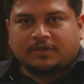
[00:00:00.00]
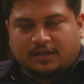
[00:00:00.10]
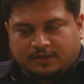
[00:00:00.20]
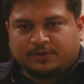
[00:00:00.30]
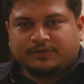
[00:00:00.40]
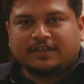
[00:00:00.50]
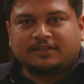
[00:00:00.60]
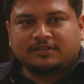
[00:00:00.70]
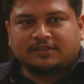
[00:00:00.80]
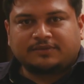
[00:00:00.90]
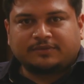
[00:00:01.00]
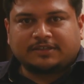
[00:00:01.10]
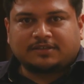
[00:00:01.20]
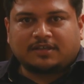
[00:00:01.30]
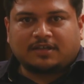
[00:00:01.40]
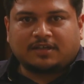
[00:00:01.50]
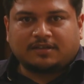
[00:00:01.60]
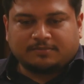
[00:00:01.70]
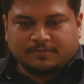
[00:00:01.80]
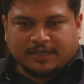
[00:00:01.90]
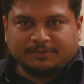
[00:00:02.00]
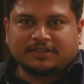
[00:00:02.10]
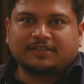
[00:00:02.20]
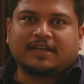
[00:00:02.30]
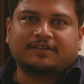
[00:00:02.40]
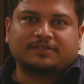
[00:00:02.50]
Hello, we are here with eminent